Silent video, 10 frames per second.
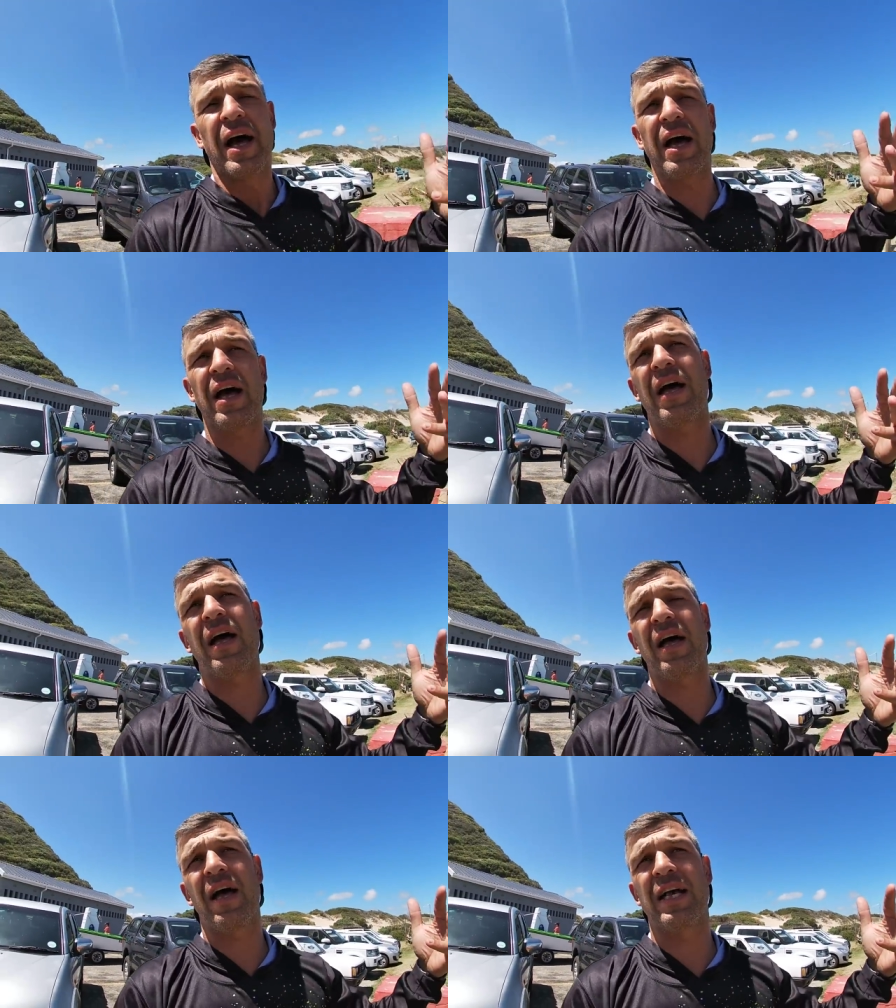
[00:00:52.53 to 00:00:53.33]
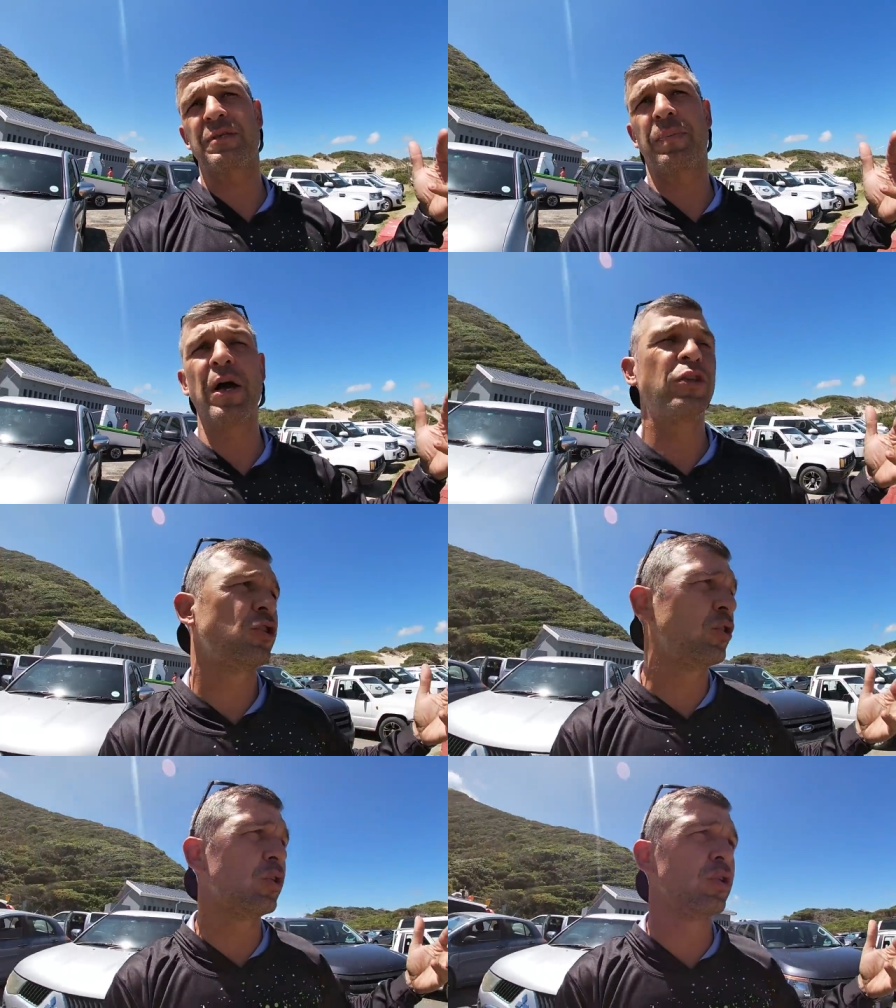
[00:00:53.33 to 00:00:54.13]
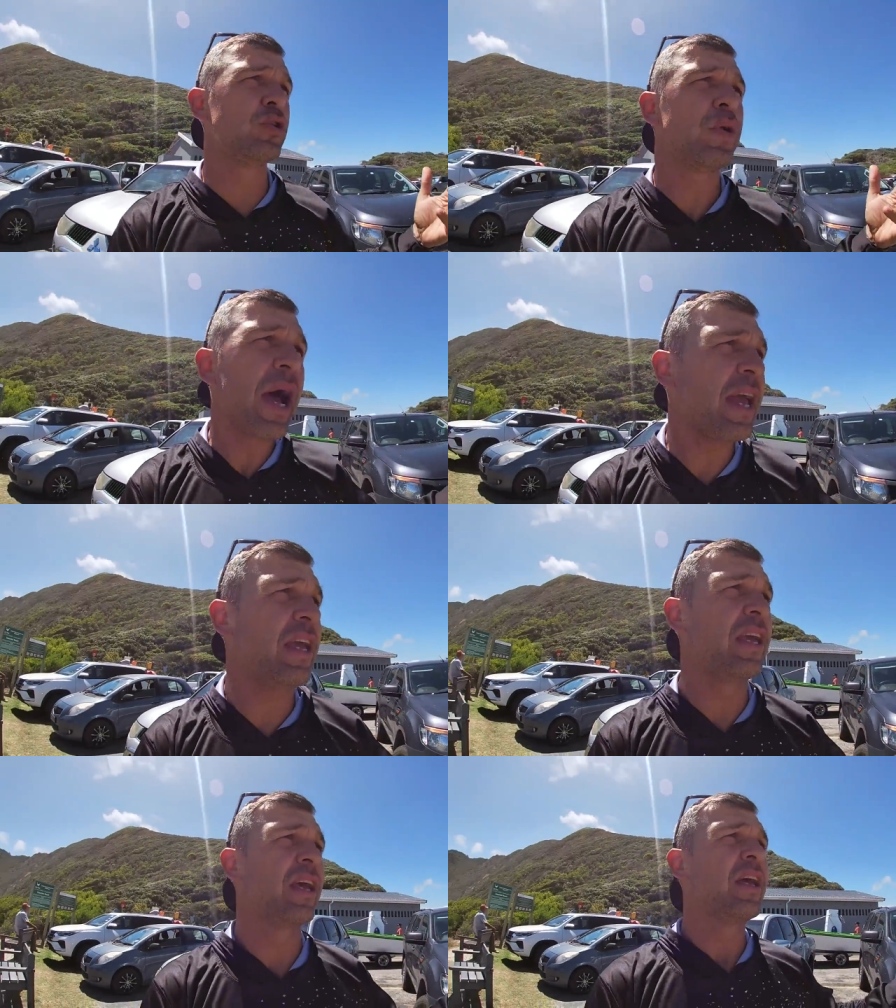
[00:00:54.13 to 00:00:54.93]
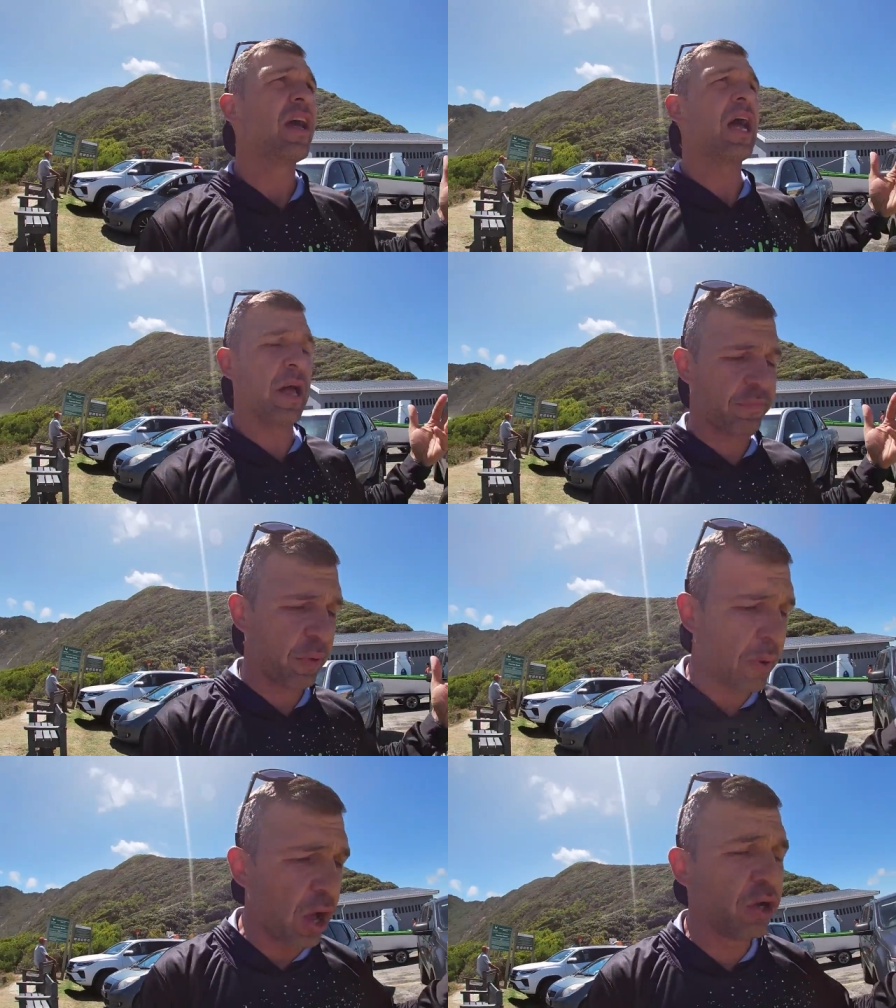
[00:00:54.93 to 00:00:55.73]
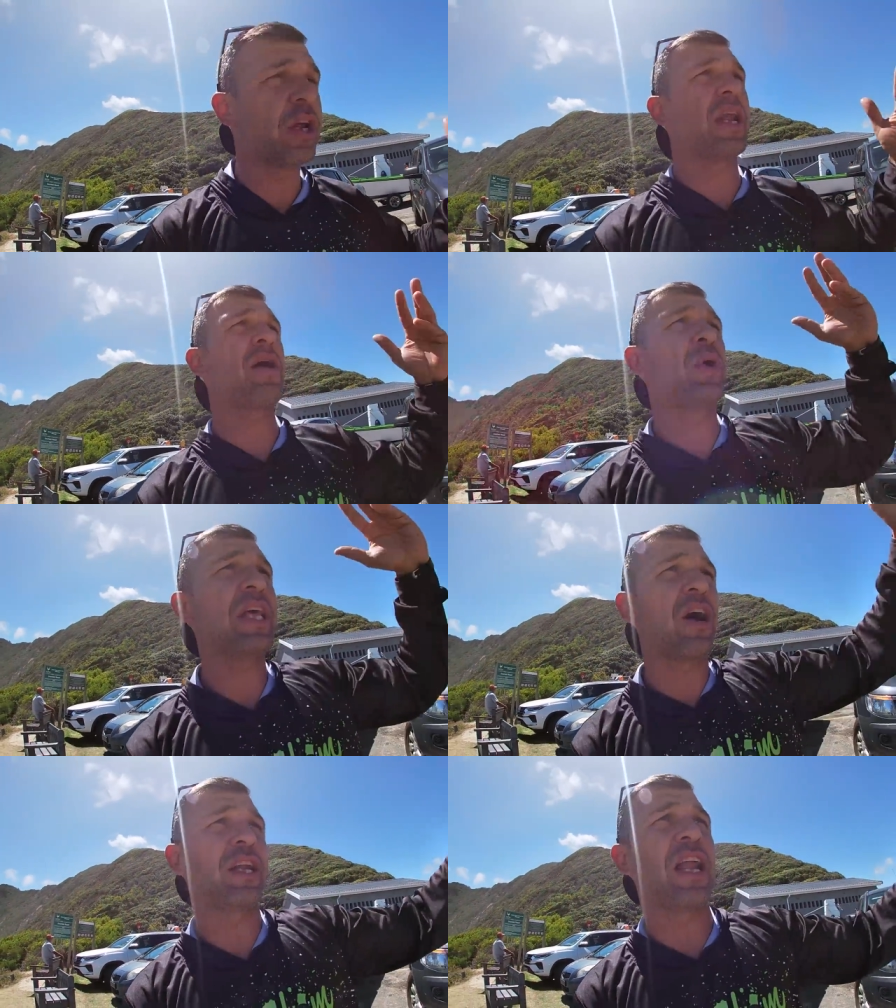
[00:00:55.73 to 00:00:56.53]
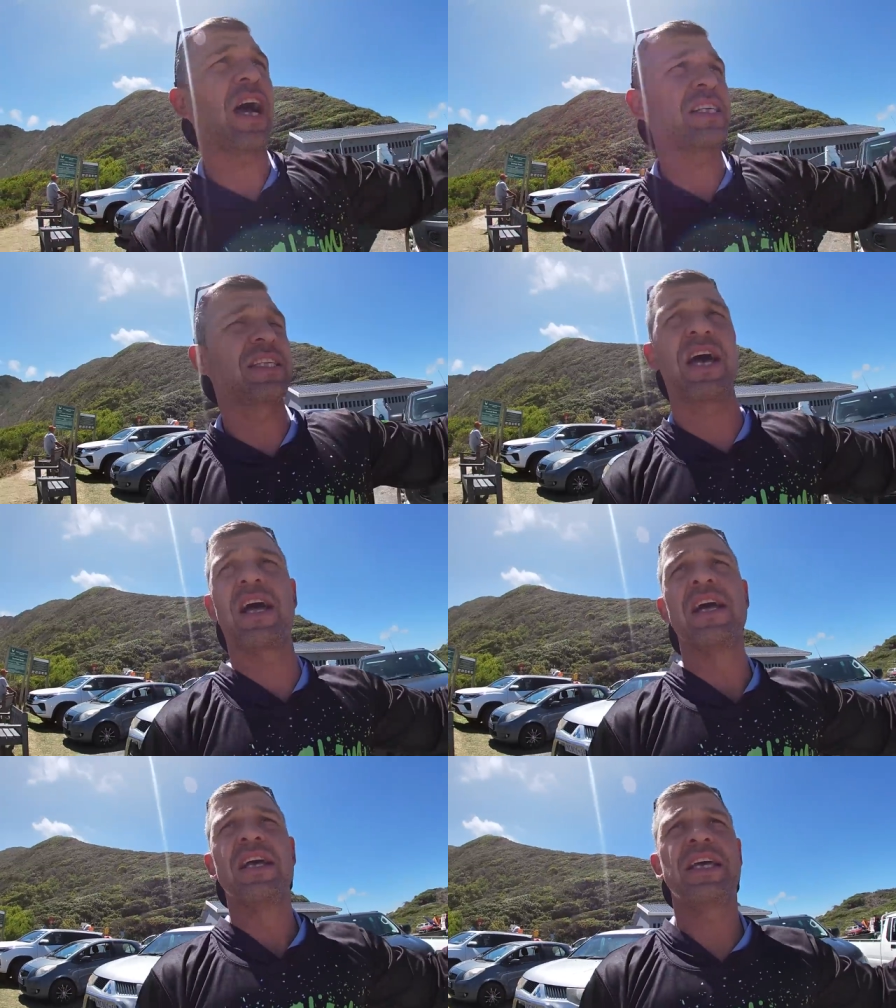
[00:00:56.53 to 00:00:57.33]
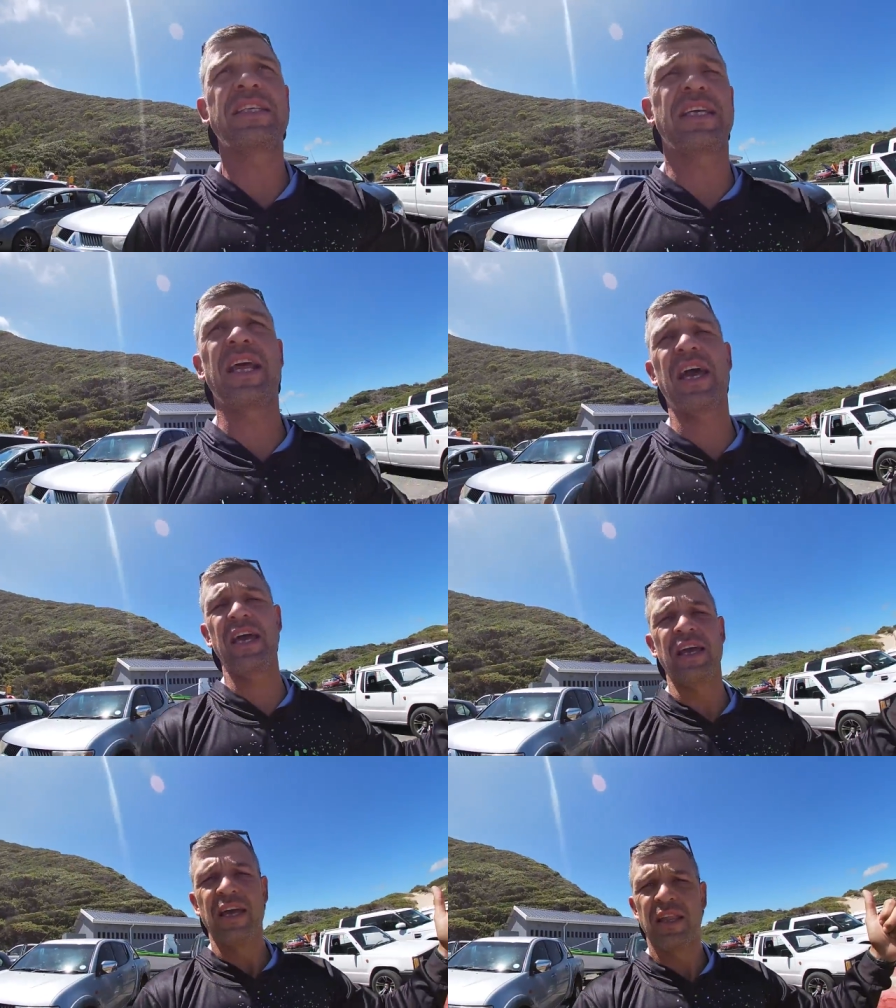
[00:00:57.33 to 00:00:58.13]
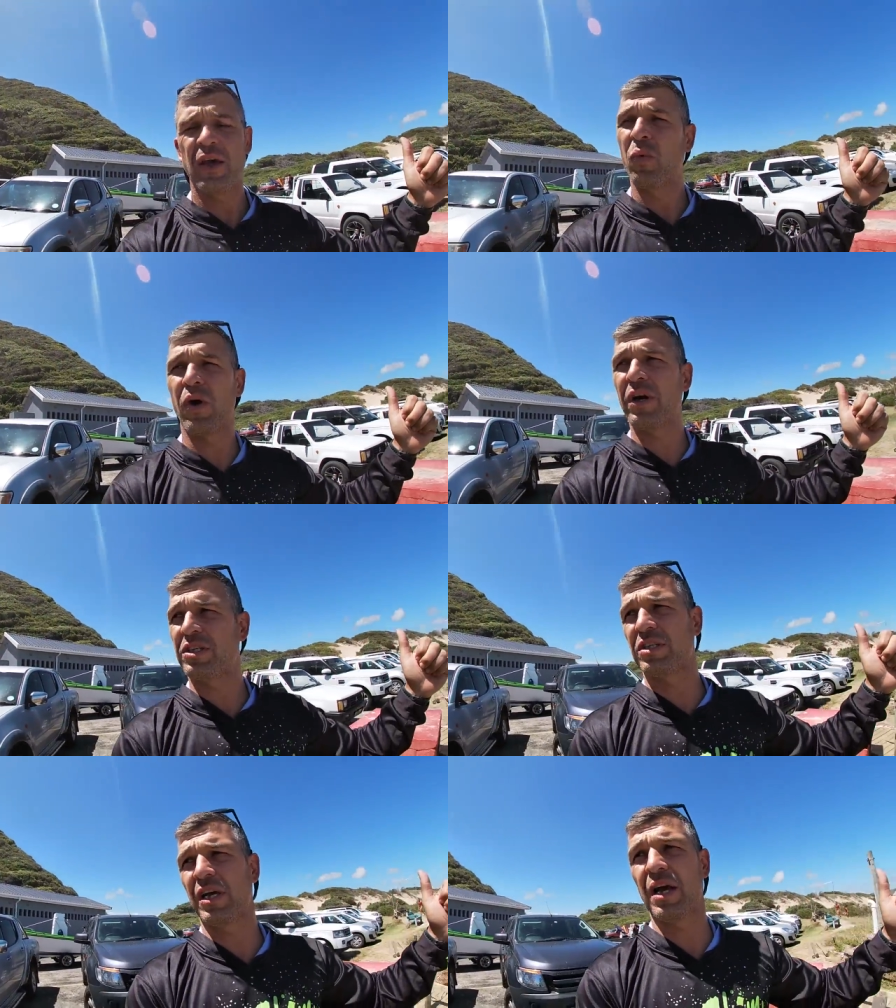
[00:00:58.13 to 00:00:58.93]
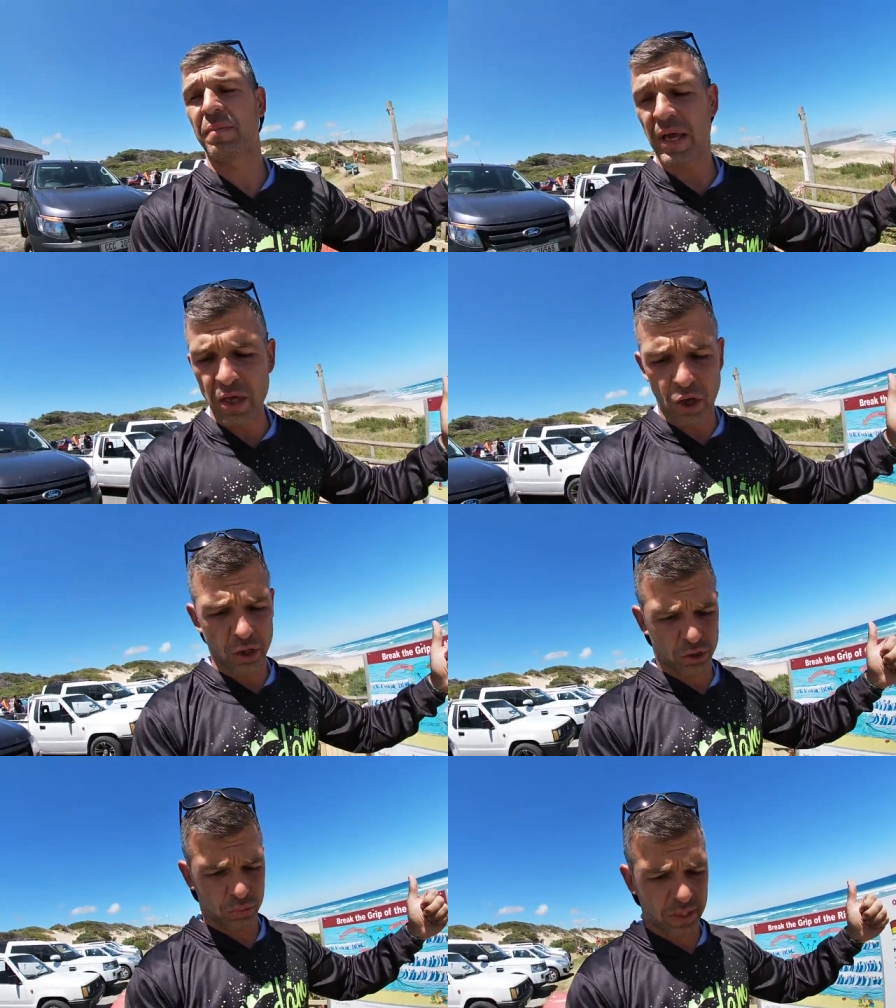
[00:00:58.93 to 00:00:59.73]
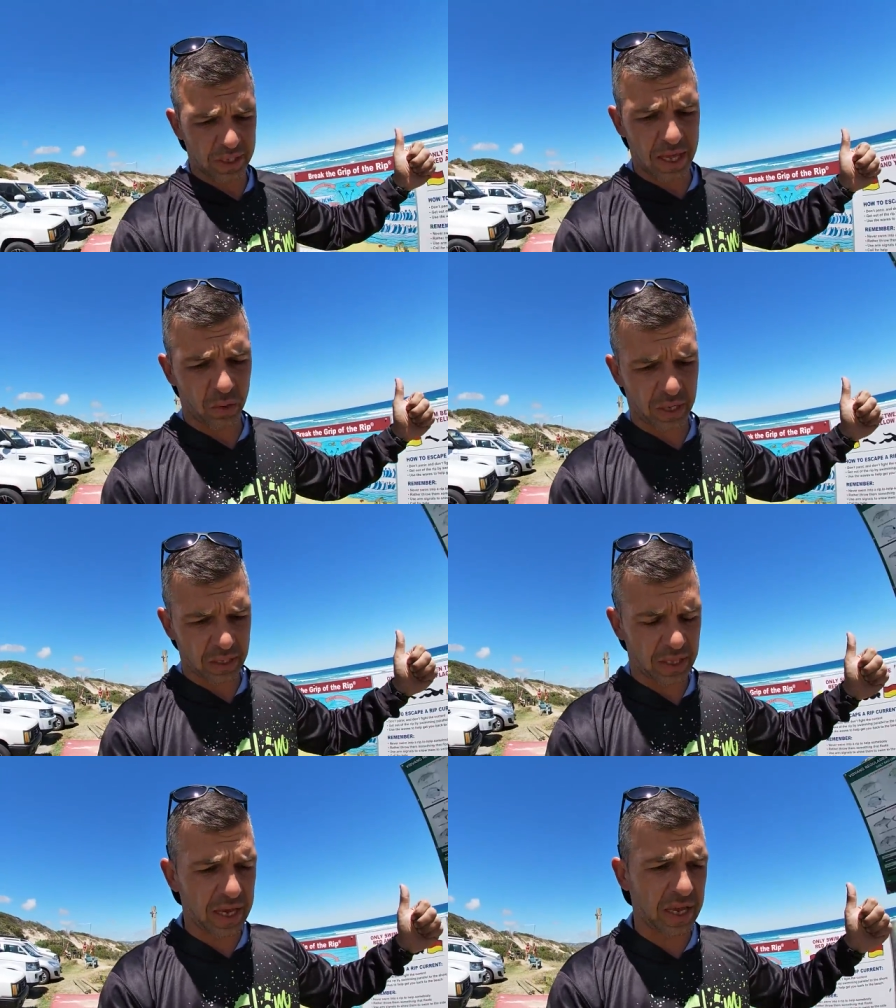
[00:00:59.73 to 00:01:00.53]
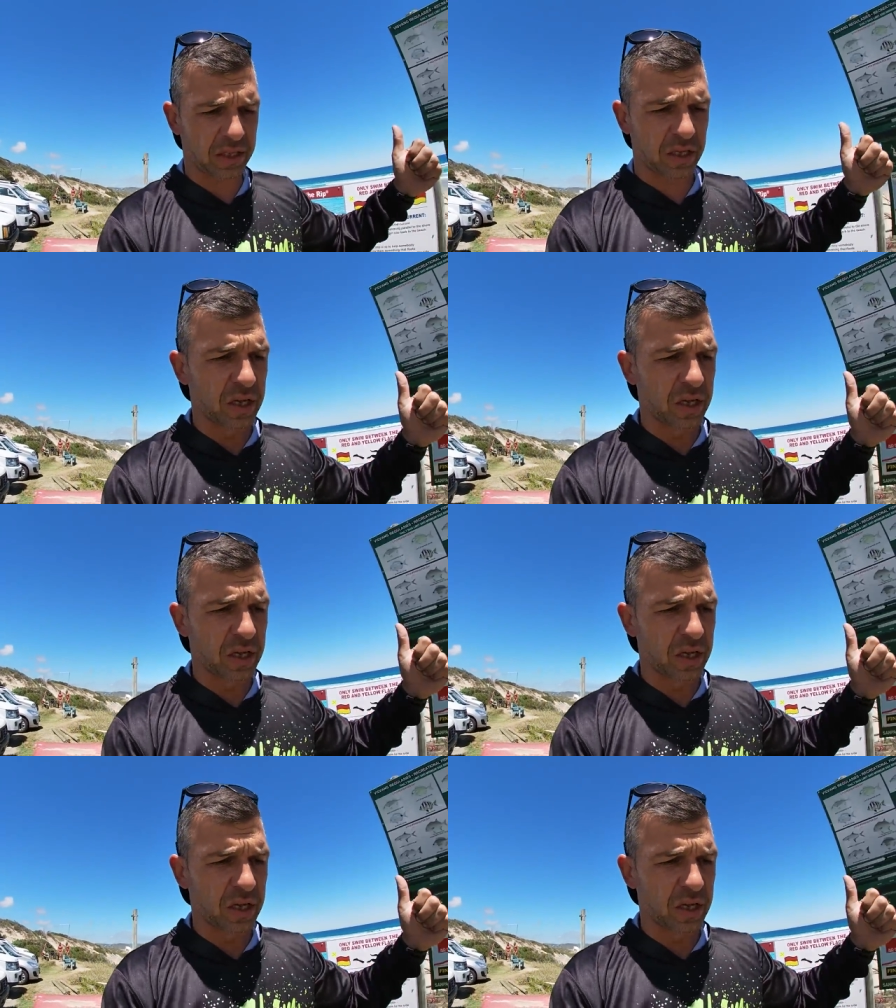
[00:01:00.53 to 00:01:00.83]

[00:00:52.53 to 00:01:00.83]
Uh, I spoke to Ray uh, from Odin, they went out at Nice yesterday. There was, um, they got, what they all get? They get